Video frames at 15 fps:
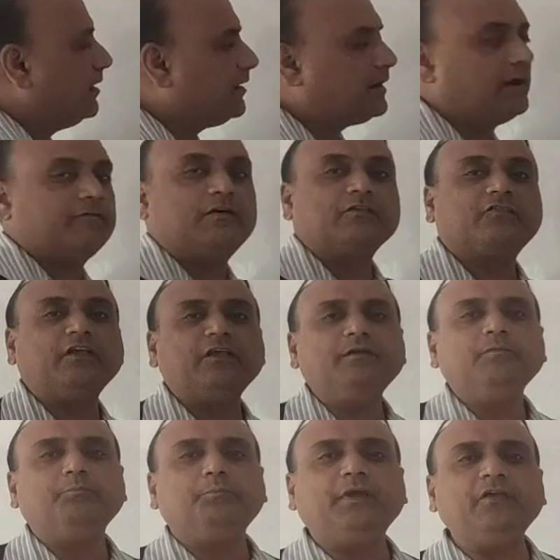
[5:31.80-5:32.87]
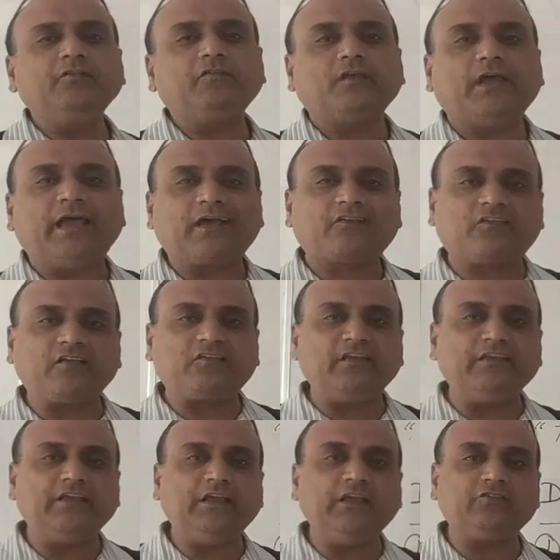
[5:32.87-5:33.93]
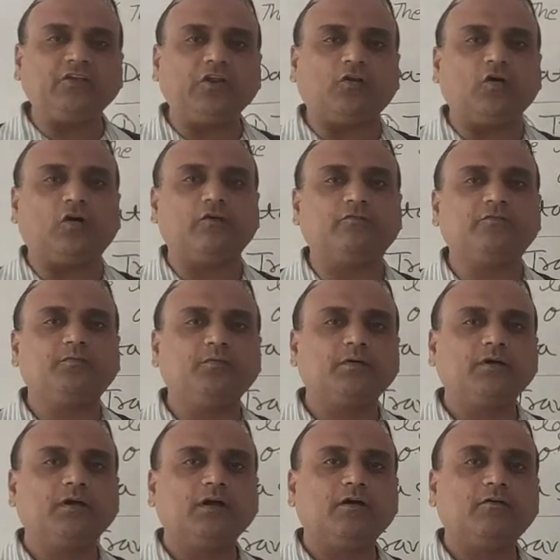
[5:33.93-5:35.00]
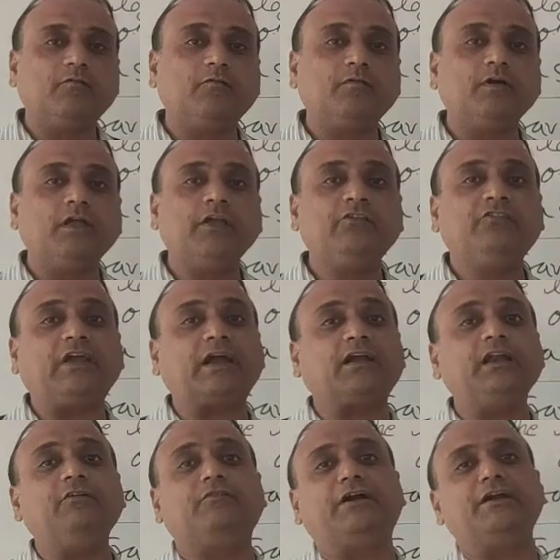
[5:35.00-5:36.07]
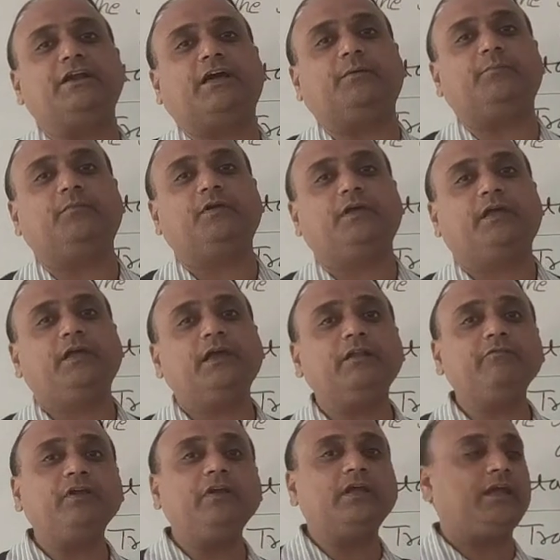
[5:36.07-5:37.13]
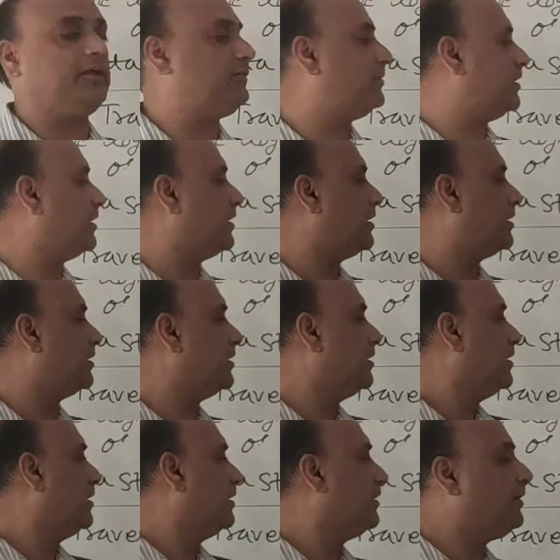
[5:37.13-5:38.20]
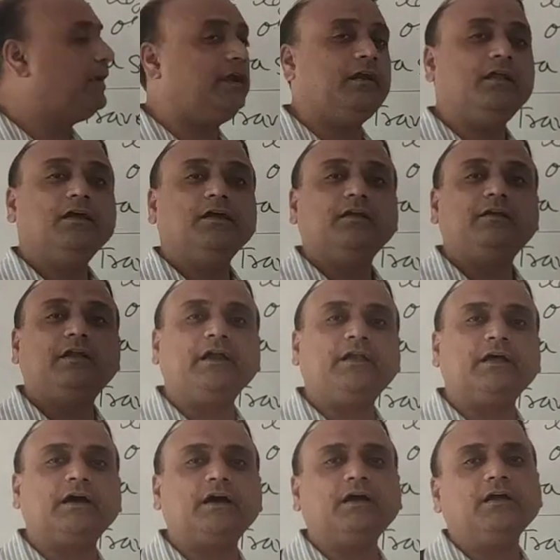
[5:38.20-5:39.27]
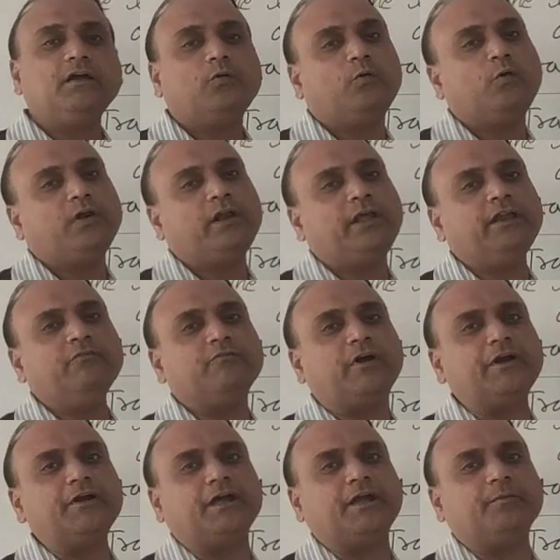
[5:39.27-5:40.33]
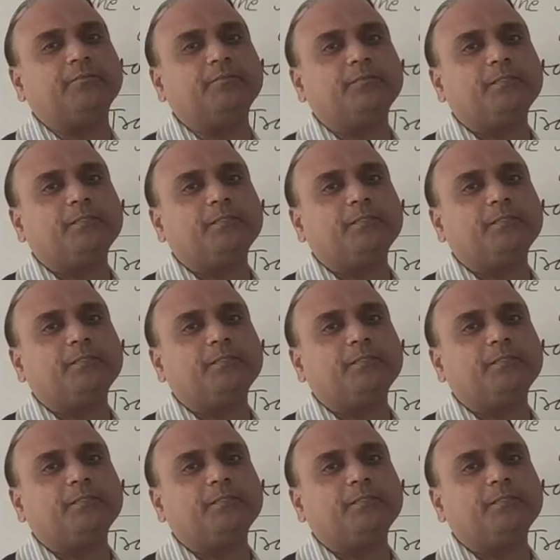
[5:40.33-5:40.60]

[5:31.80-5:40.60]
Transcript: Traversing means accessing each record exactly one time. Here we read data only one time.